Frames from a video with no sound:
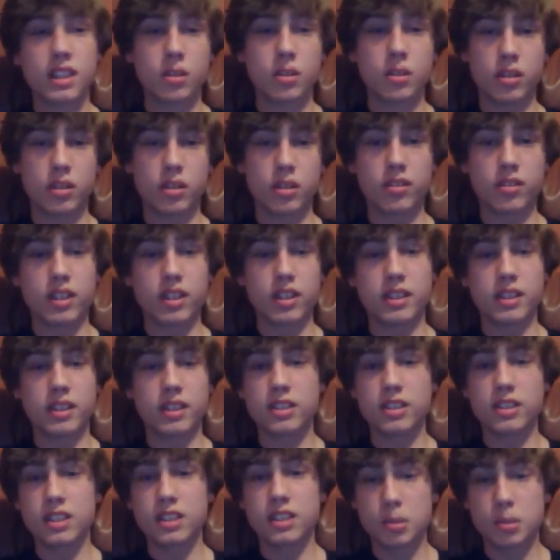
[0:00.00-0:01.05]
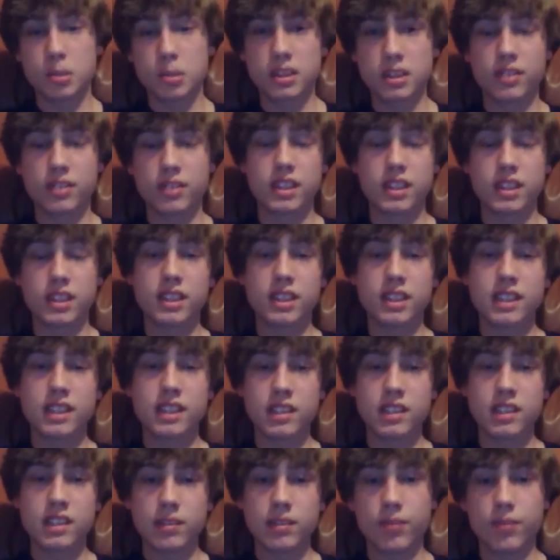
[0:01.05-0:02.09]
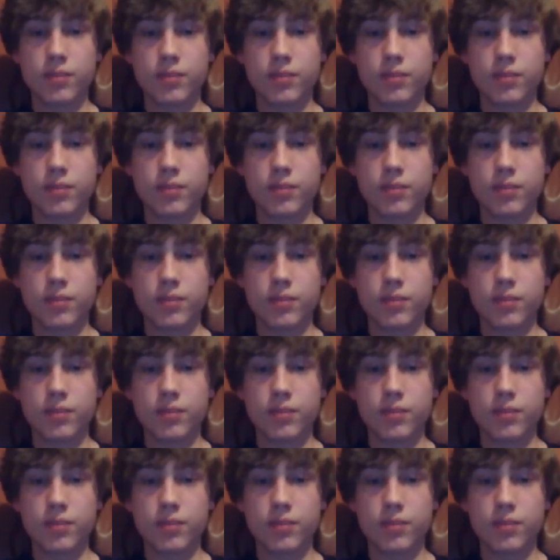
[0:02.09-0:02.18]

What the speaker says: whenever I used a specific detail,